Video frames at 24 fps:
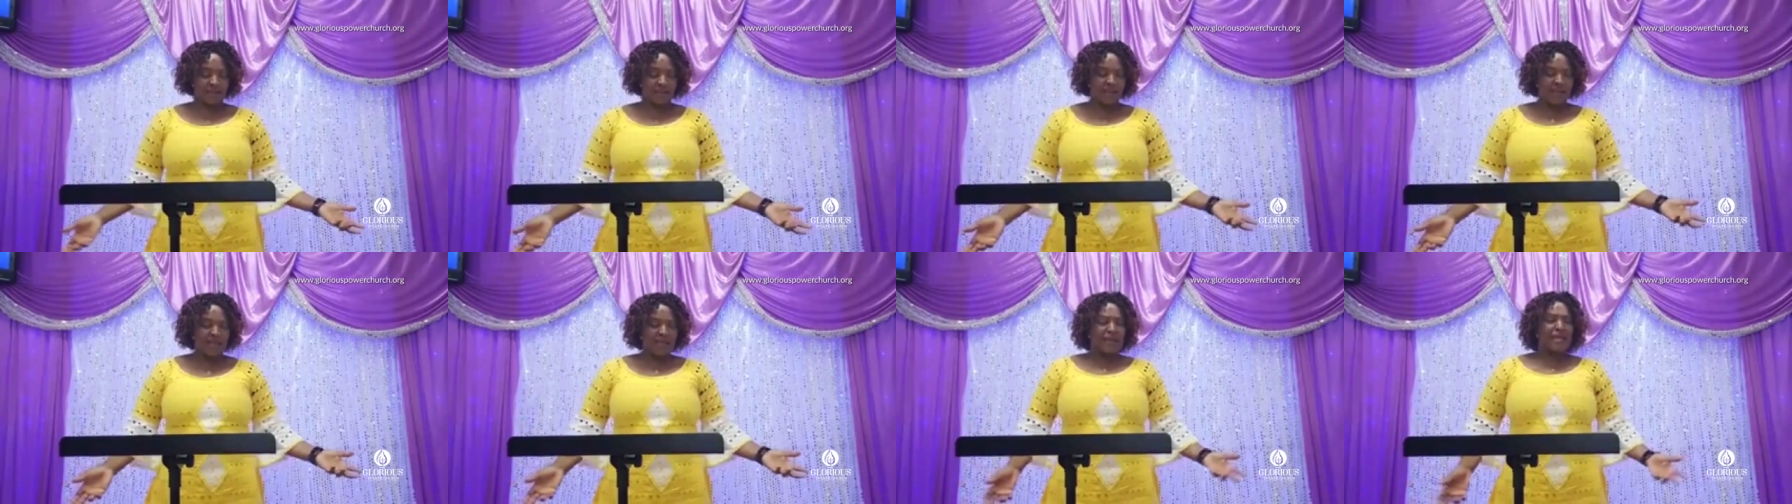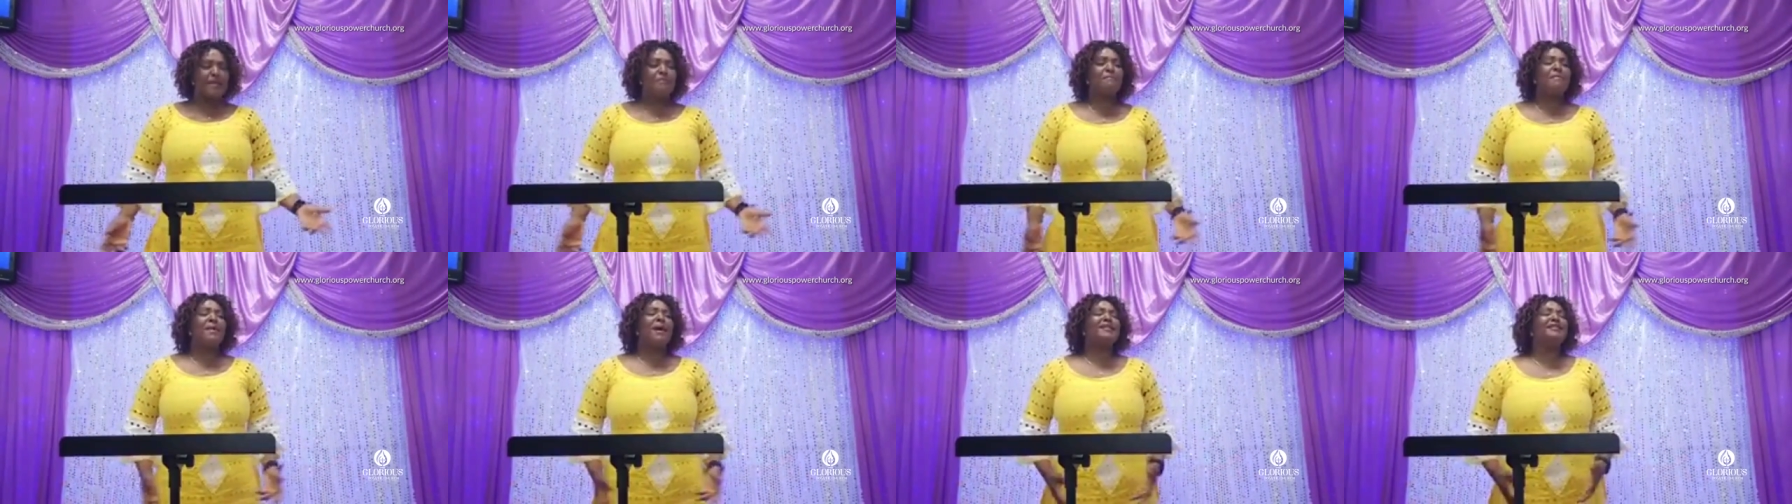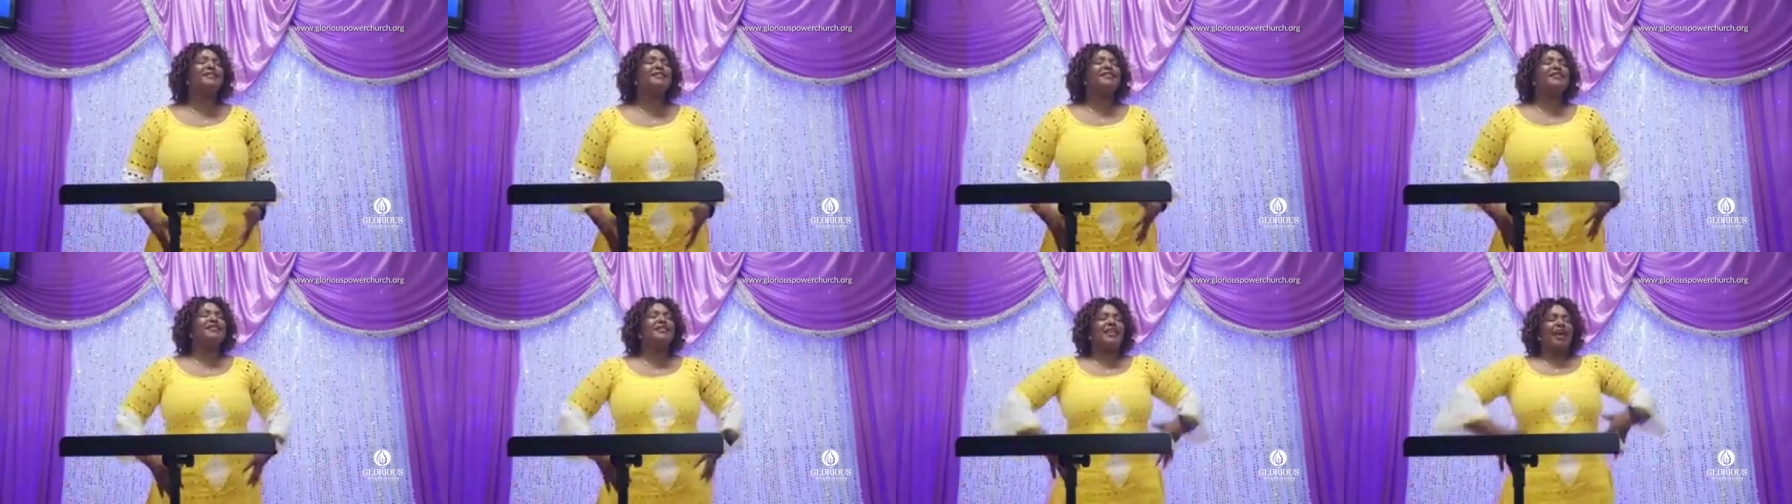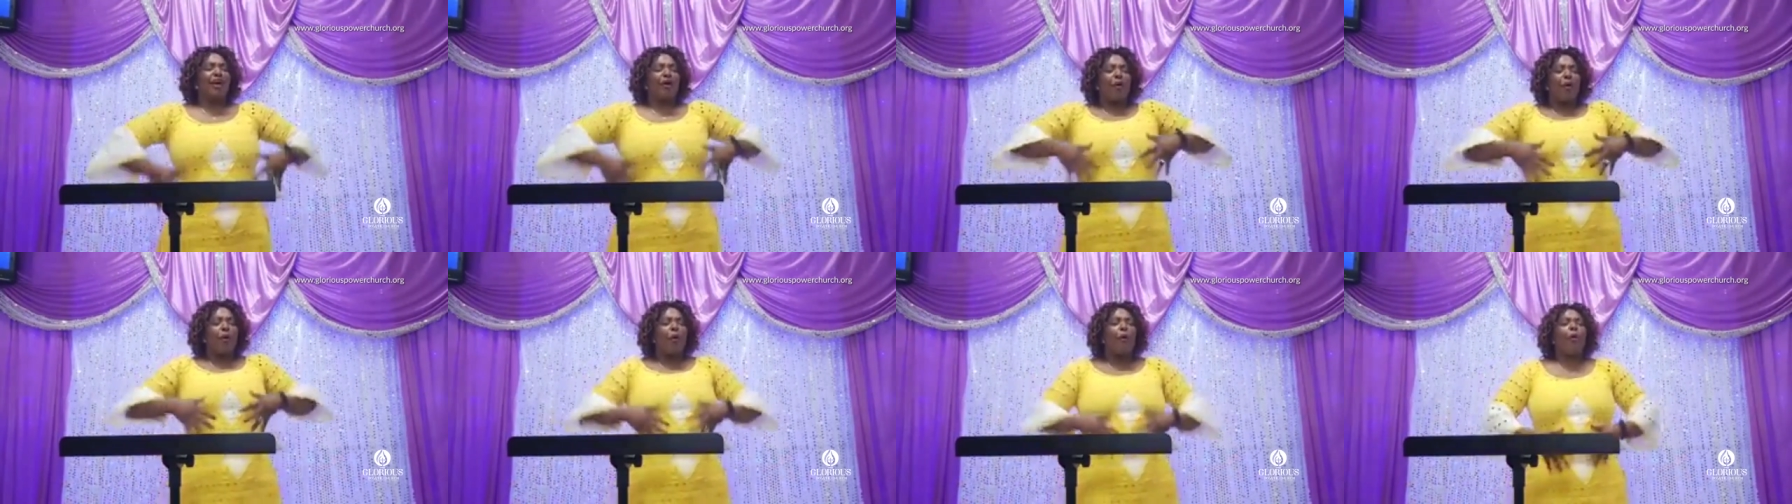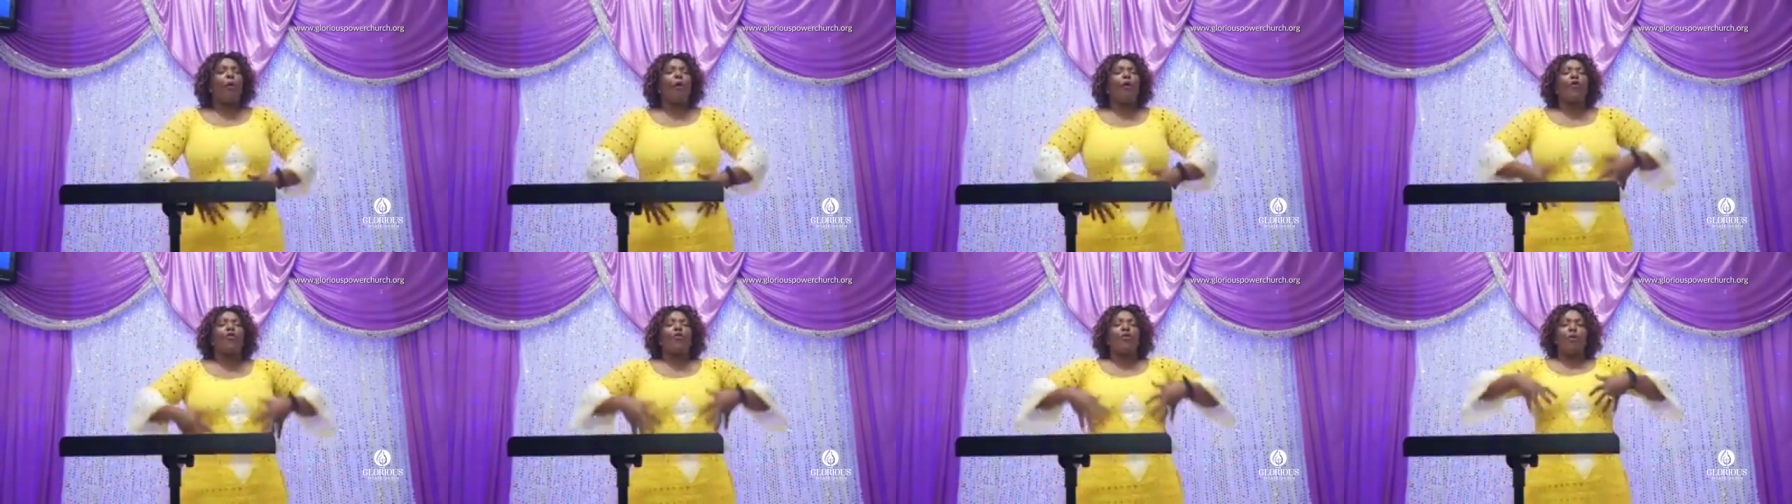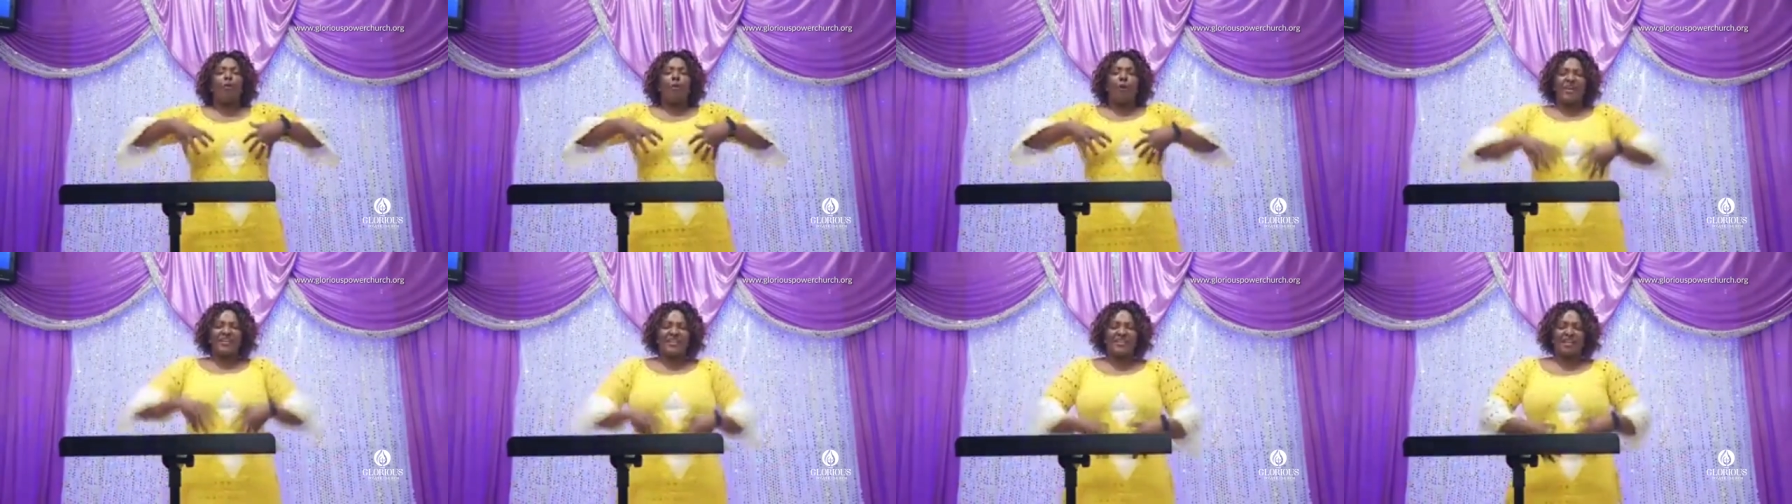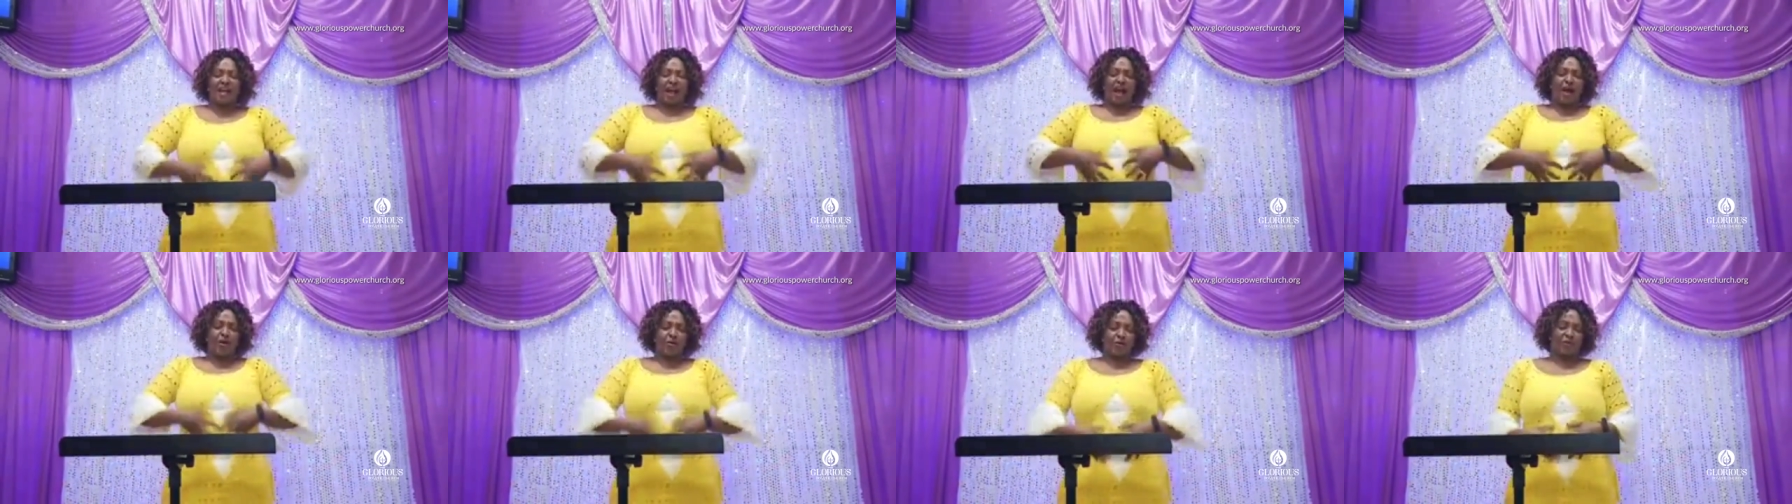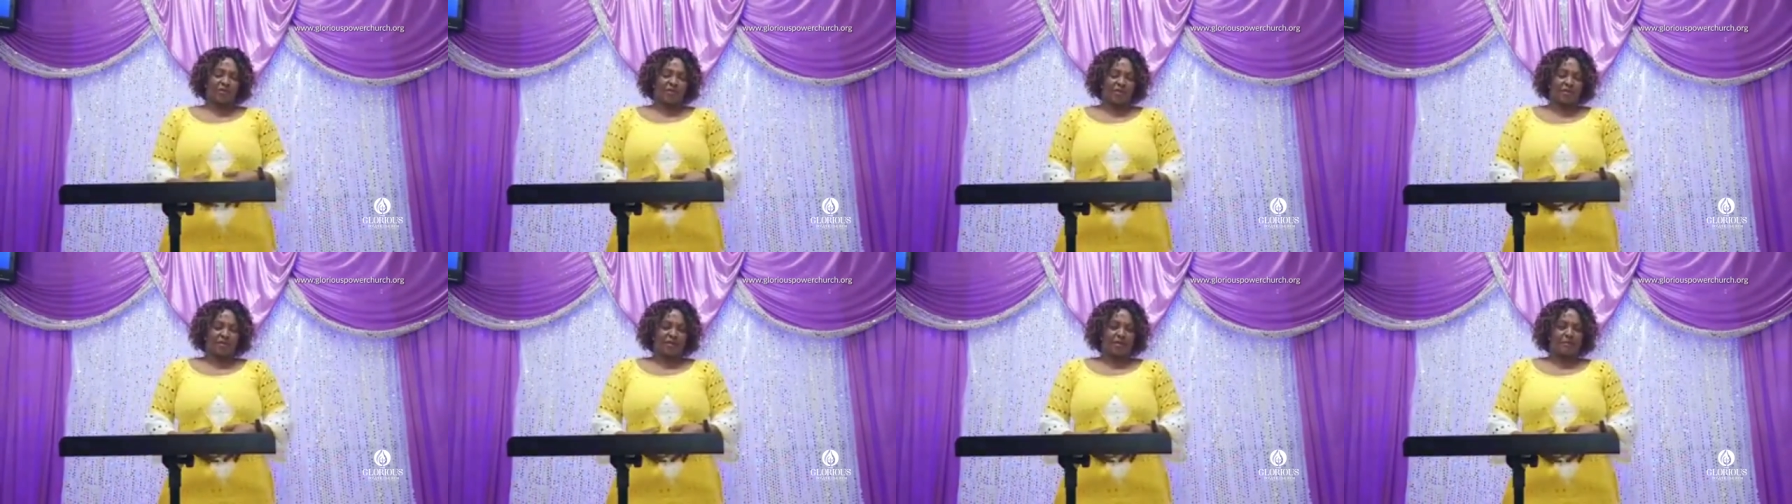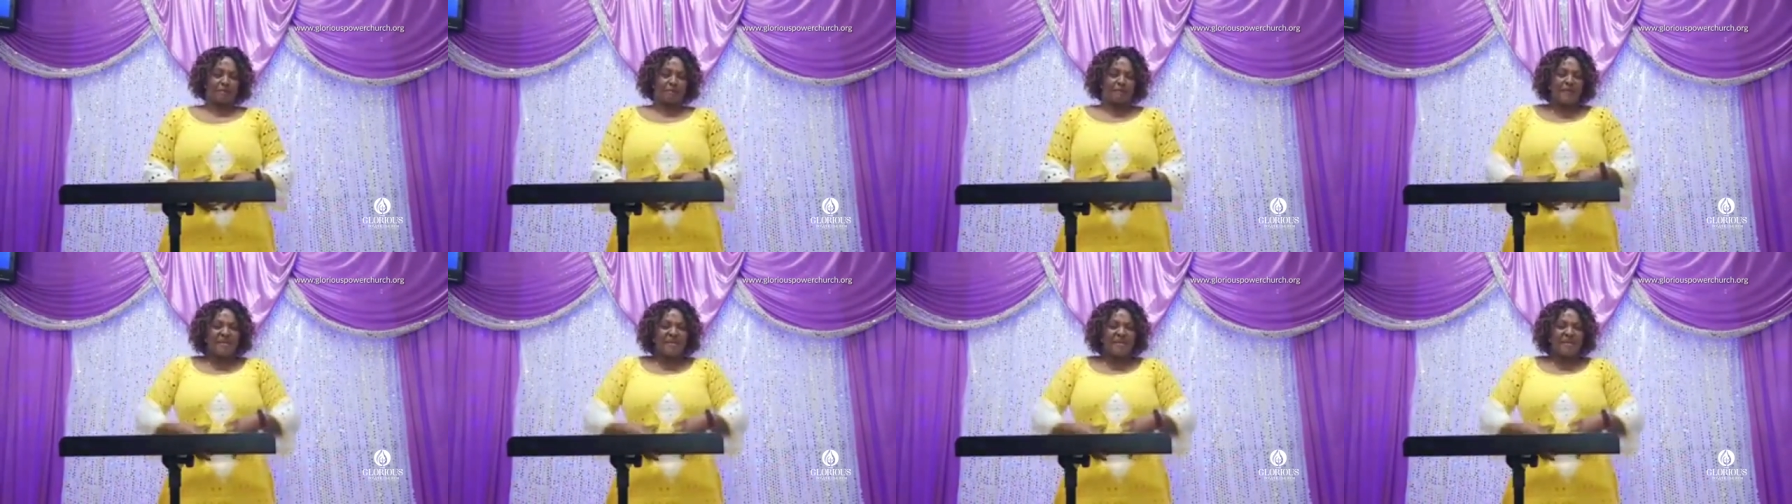Mm-hmm. Imagine the whole White House mm-hmm.